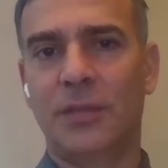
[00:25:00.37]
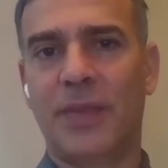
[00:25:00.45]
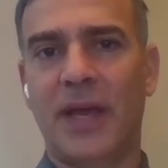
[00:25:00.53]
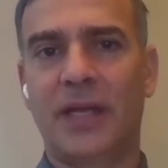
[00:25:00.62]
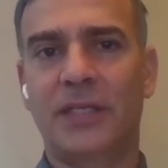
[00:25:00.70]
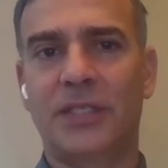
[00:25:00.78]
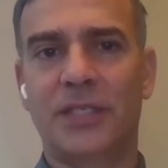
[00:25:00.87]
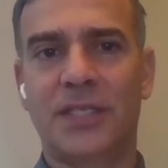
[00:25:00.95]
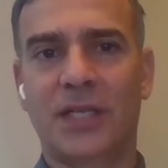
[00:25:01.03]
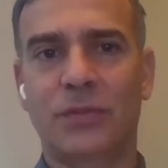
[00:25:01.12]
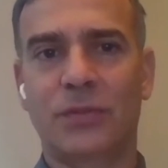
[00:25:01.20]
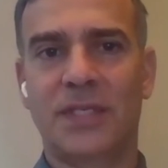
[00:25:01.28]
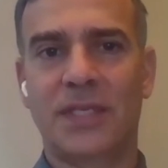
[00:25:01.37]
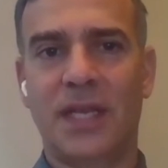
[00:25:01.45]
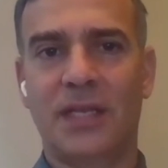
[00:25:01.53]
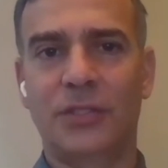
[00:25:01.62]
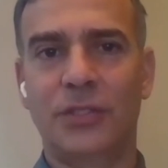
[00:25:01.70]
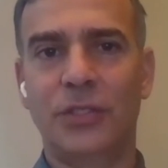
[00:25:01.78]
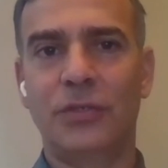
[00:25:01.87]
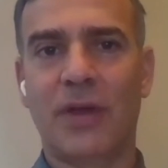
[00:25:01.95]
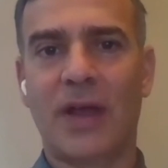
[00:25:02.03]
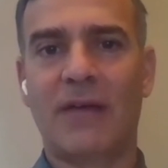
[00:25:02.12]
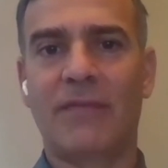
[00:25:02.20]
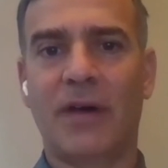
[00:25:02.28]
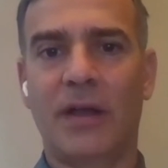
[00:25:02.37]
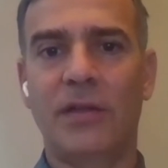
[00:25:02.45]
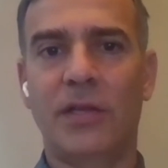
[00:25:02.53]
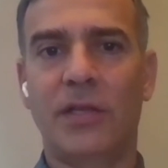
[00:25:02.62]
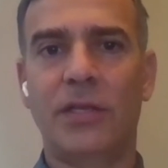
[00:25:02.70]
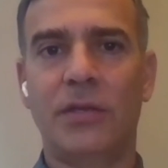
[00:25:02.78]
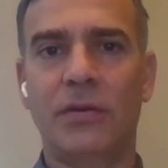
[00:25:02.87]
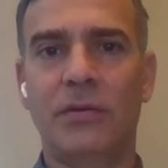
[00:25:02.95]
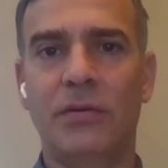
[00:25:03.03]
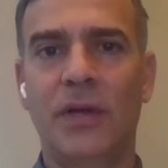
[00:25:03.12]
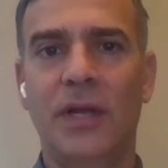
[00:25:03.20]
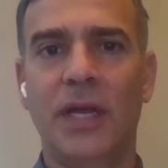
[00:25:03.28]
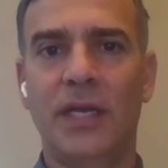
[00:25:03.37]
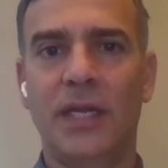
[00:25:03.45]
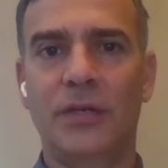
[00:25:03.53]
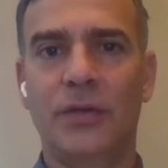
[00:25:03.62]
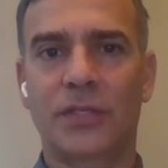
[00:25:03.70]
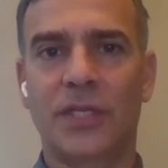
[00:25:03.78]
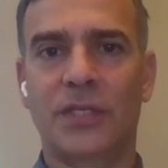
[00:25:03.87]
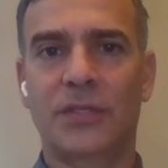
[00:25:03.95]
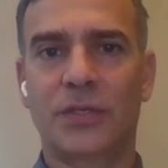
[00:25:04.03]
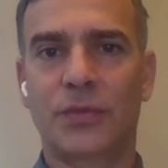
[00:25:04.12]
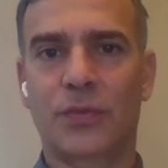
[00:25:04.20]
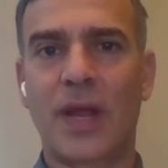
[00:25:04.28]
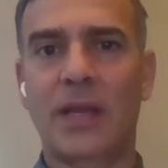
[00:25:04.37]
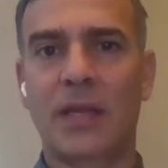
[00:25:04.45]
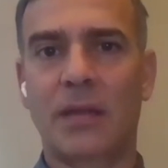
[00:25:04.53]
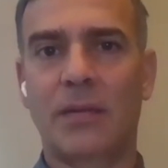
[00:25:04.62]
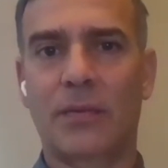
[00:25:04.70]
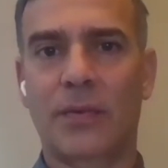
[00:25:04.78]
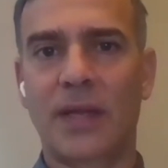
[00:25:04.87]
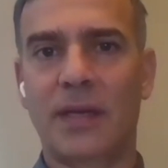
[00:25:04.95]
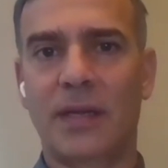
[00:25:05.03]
package is actually saying, do you have IAQ and indoor sensors ready, right?